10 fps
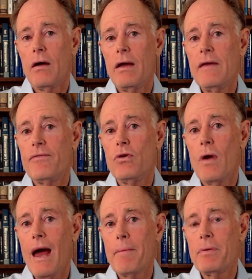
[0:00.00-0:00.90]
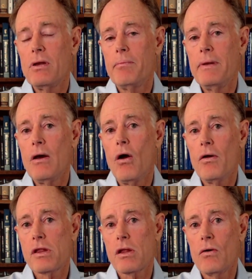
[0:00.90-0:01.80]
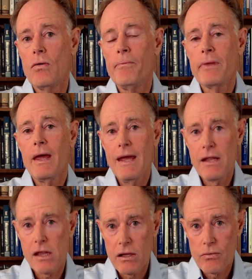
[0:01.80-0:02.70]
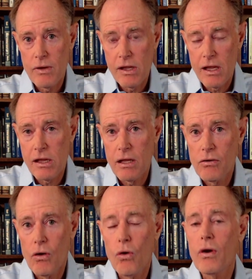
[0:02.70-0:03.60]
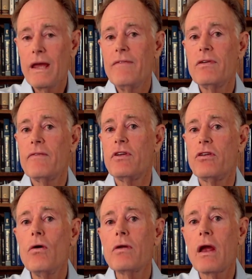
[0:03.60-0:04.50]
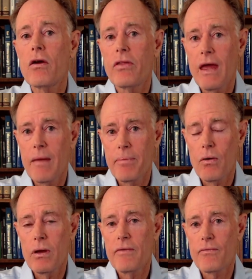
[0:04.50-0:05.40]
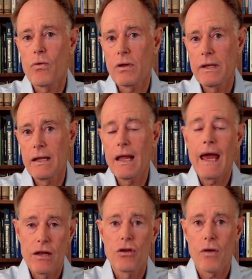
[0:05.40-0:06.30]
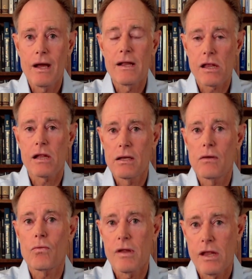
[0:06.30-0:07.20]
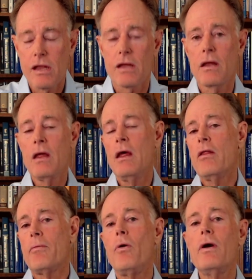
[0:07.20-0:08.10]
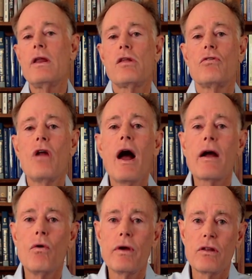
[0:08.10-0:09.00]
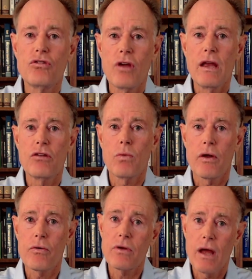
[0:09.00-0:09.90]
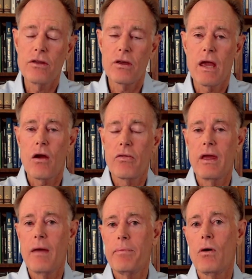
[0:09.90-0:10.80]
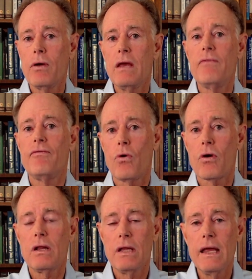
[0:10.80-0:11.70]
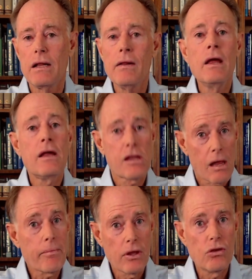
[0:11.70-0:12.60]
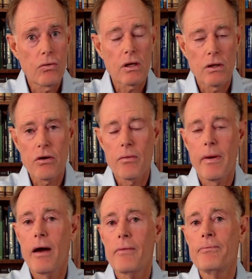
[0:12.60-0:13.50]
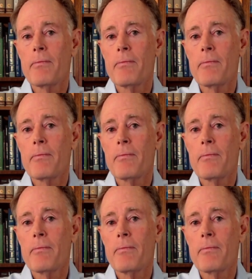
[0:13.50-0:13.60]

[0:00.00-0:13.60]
if you happen to be also insulin resistant, or even if you don't carry the APOE4 allele and you're insulin resistant. The point is you're not going to change whether or not you carry the APOE4 allele, something you can learn about